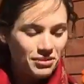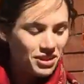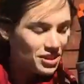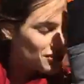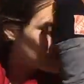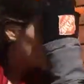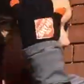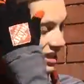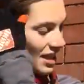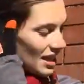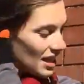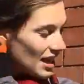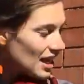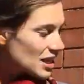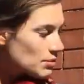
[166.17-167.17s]
cues,
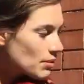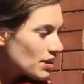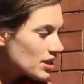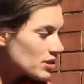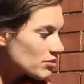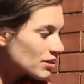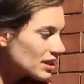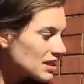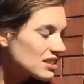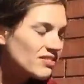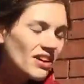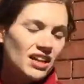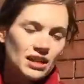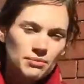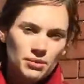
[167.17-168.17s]
as well as really
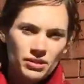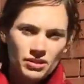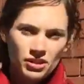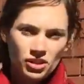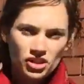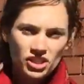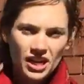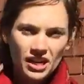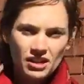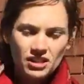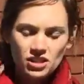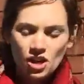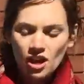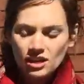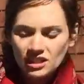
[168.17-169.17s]
develop your
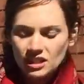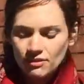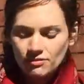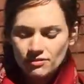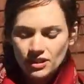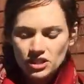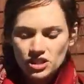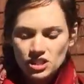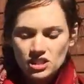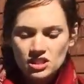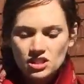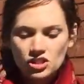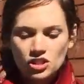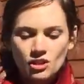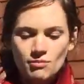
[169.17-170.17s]
child's cognitive functions
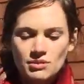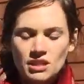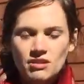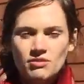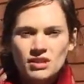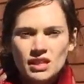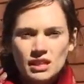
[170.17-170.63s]
in terms of